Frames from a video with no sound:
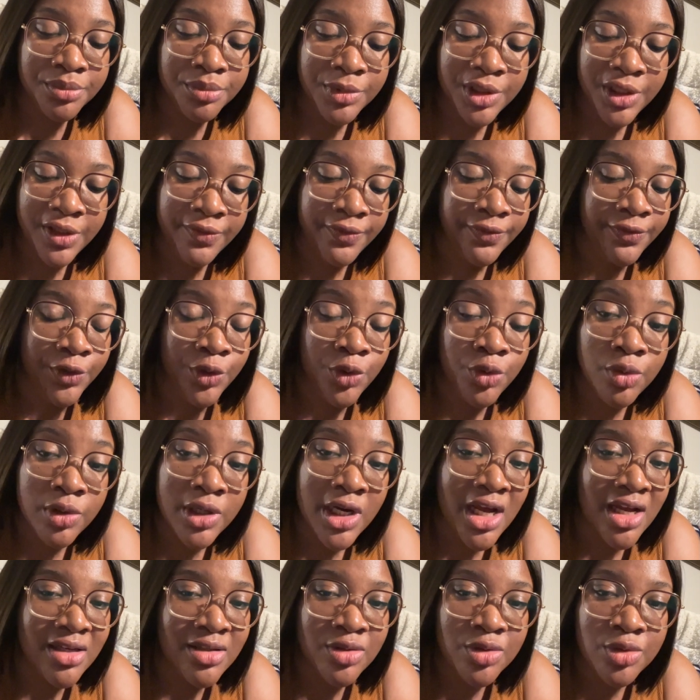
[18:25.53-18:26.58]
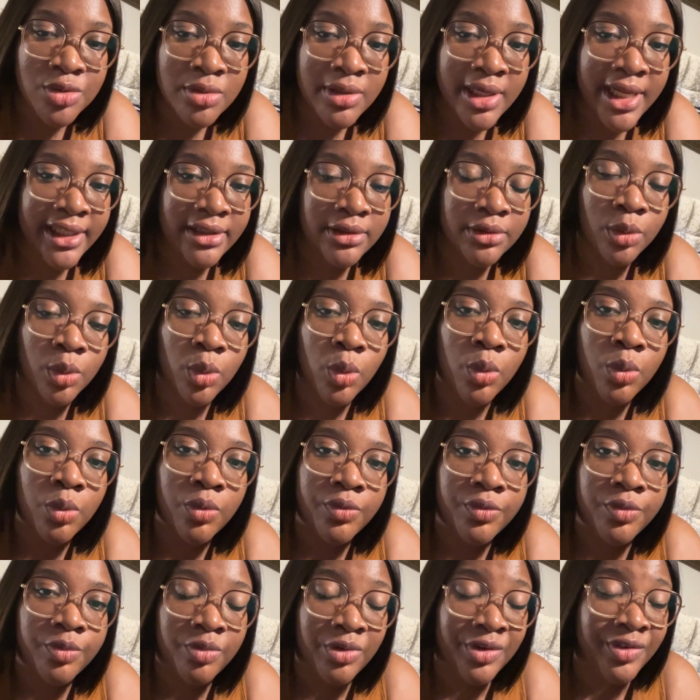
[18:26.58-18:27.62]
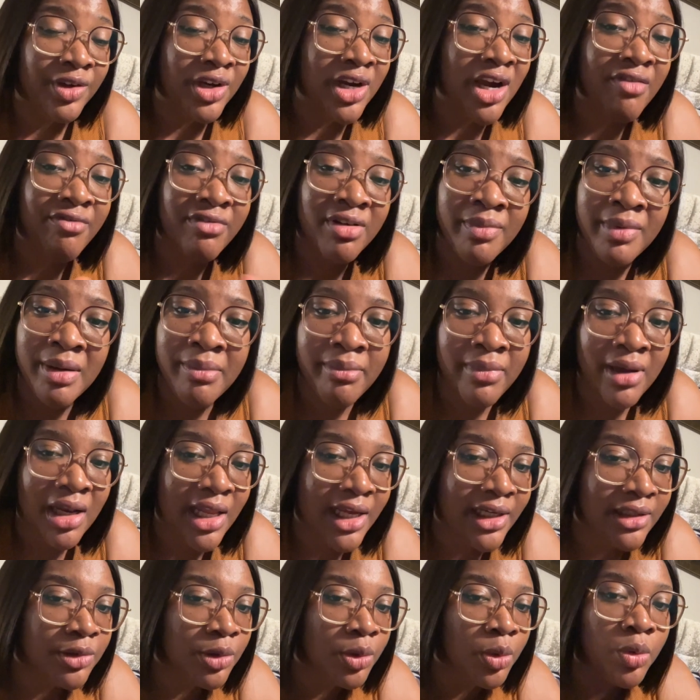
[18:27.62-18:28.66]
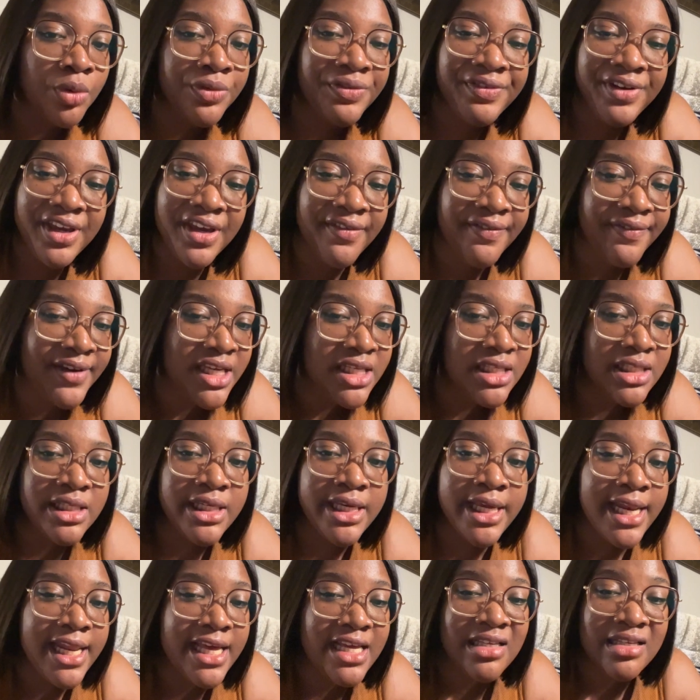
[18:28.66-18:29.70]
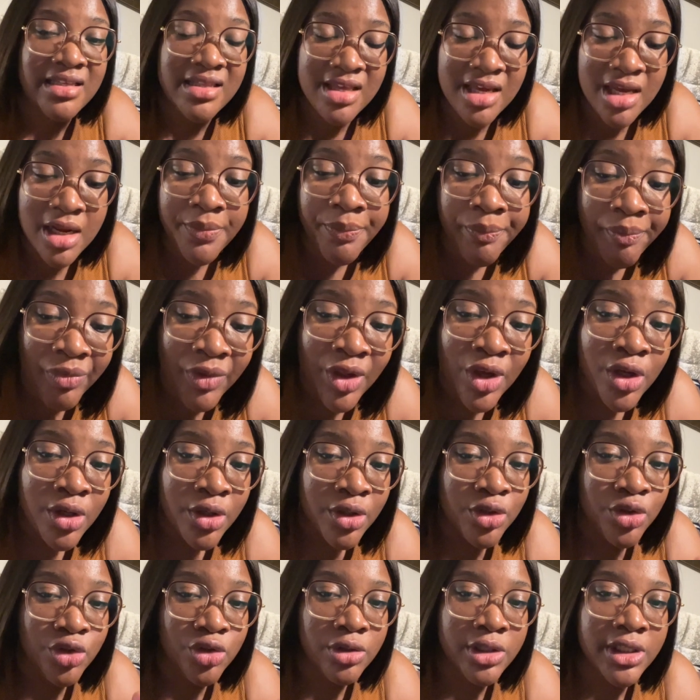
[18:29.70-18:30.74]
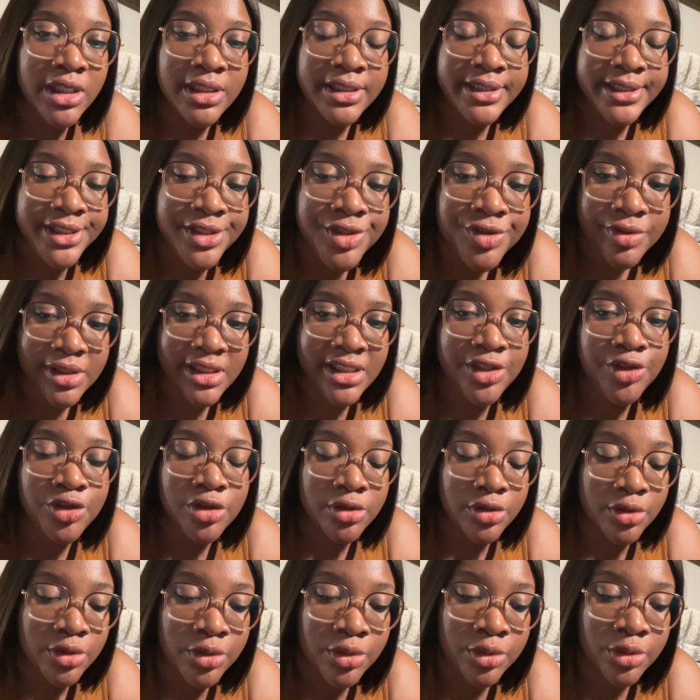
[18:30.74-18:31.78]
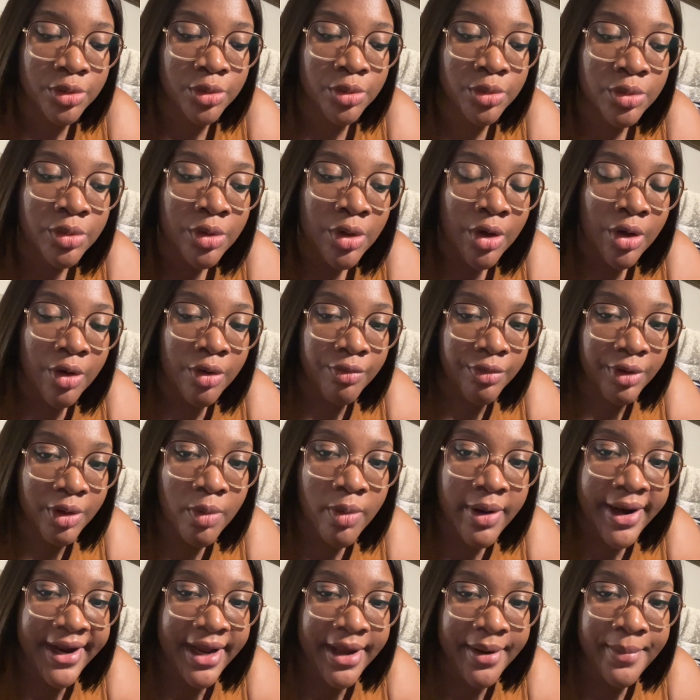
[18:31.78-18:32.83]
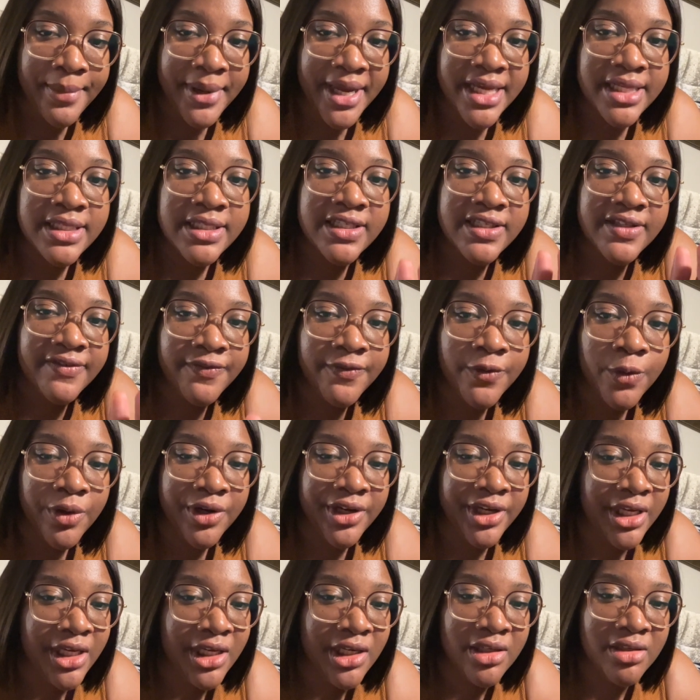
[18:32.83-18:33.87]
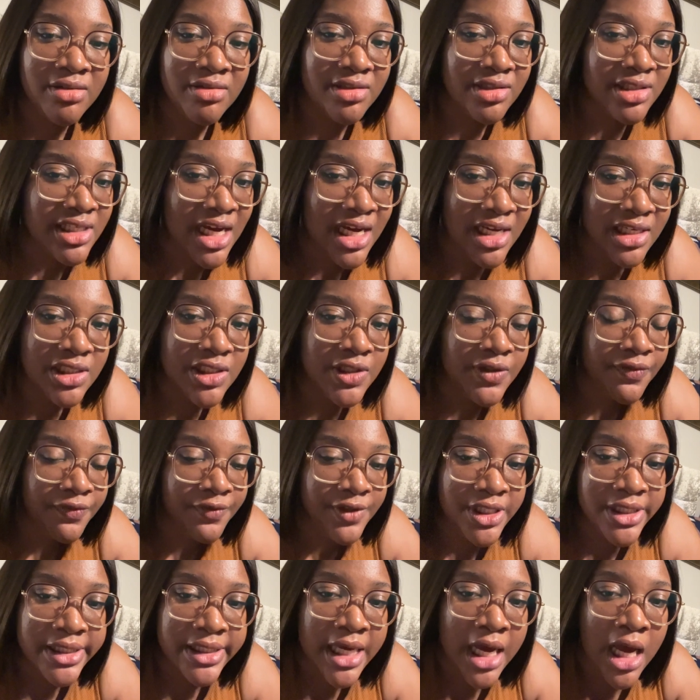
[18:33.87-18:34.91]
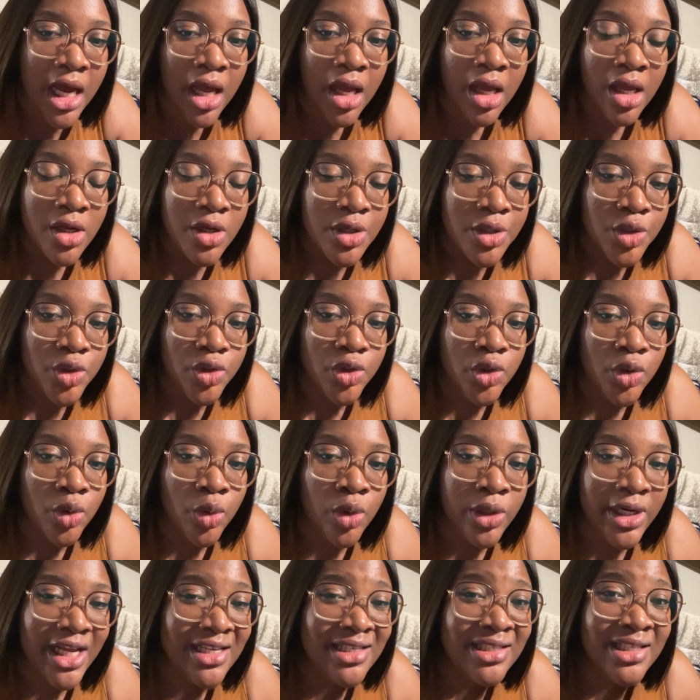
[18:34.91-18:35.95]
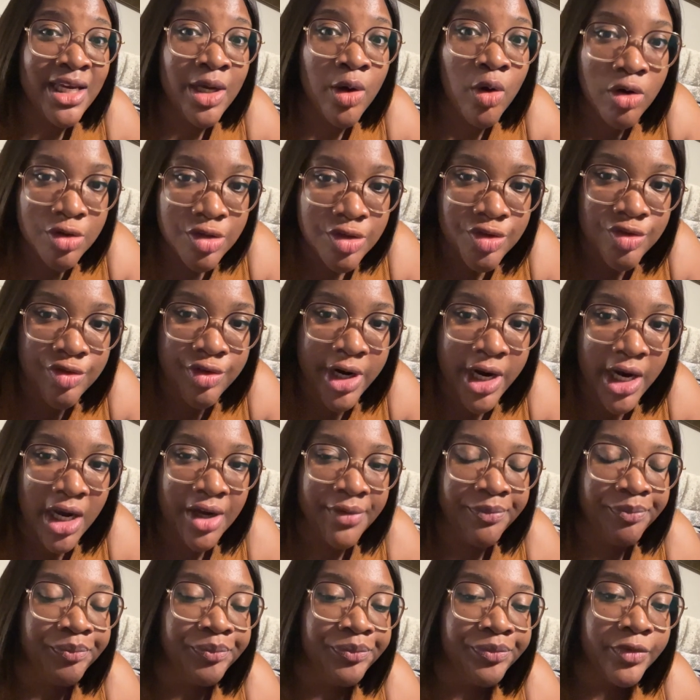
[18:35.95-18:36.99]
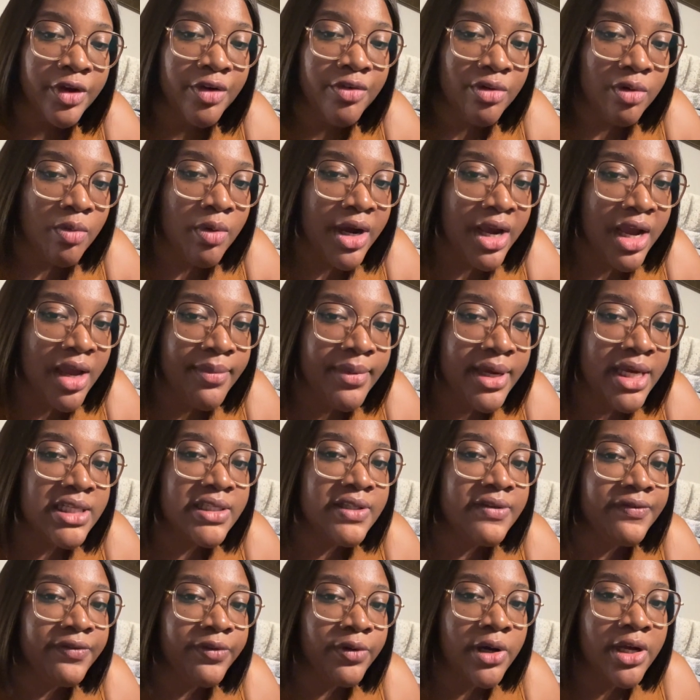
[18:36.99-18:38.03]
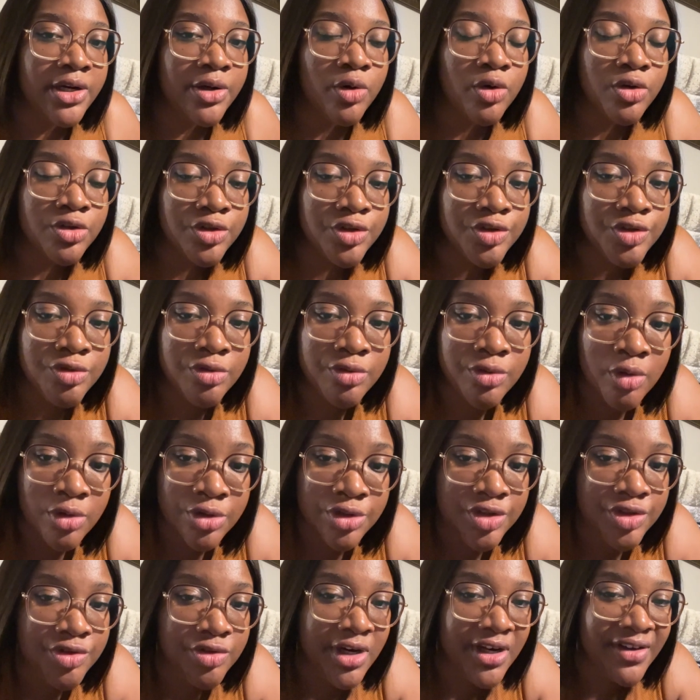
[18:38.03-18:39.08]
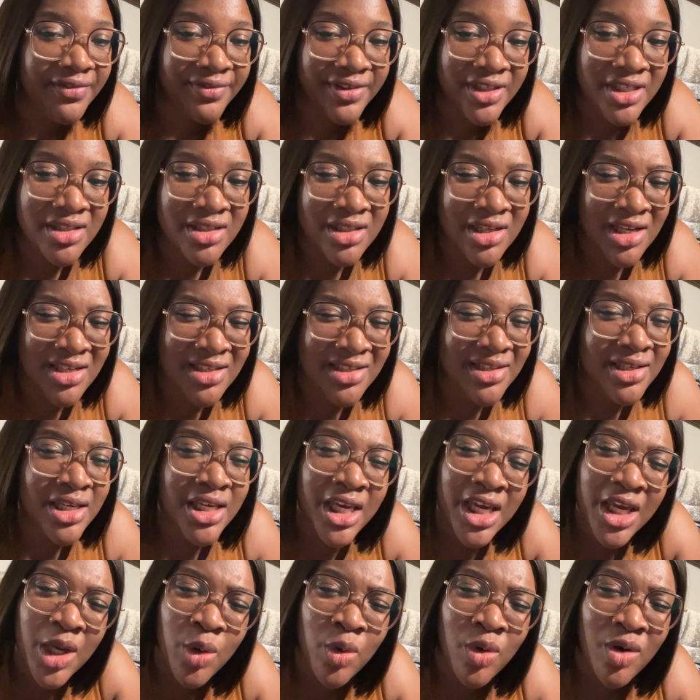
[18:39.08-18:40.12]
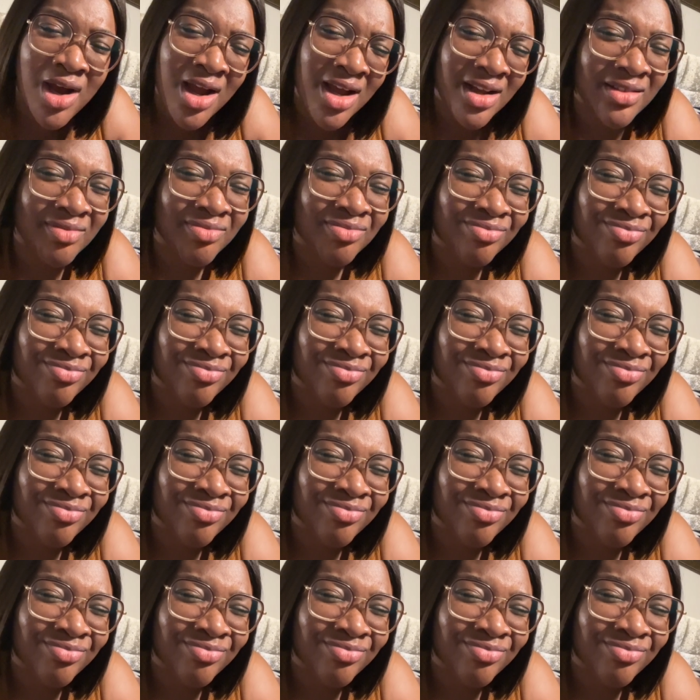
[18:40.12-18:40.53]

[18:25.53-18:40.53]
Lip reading: If you can't remember like the whole VFS TLS thing, you can literally just Google requirements for a dash visa. So let's say Austria, requirements for an Austria visa. Is it A or An?